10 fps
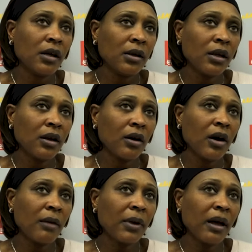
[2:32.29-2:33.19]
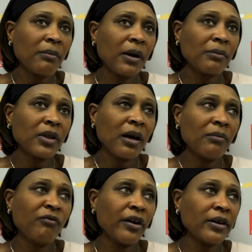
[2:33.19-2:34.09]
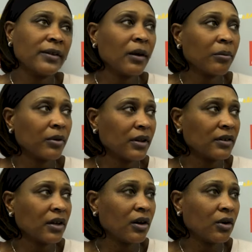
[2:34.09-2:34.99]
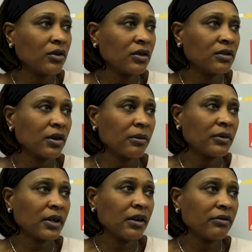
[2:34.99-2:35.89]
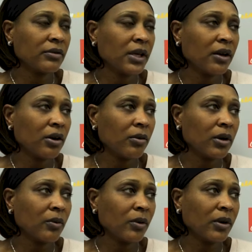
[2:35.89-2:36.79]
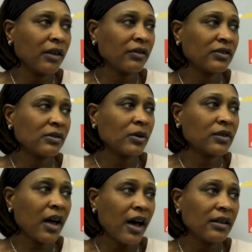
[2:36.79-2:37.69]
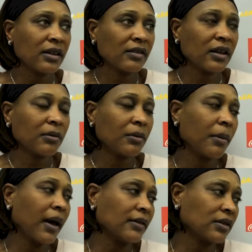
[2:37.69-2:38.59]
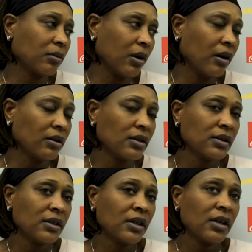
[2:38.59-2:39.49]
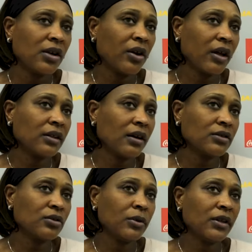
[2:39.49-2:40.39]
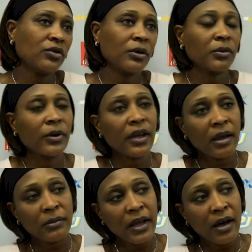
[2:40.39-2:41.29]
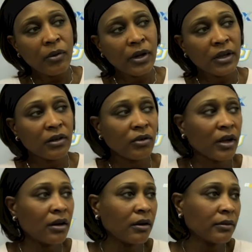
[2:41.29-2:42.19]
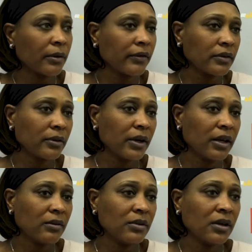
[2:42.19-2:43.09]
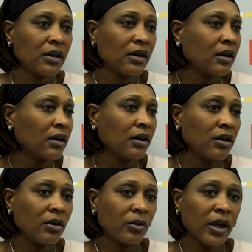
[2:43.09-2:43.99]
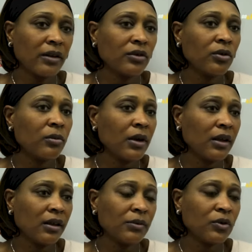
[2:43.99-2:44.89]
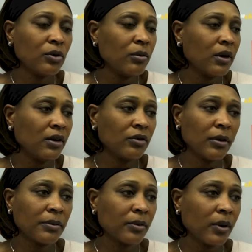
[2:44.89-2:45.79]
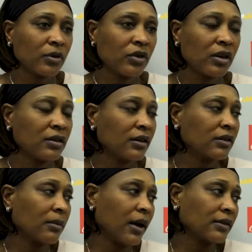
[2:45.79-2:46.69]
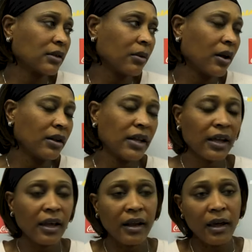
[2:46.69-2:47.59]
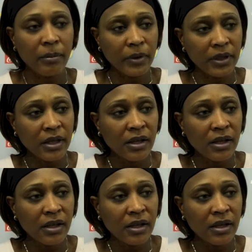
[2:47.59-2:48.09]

you know, I'm, I'm, I'm, I'm very simple as a coach in terms of, you know, when, when, if someone's hot, let's get them the basketball. You know, I thought too many trips we came down where Kendra gone three for three, and, you know, we had too many, too many trips where she didn't touch the basketball, and that can't happen.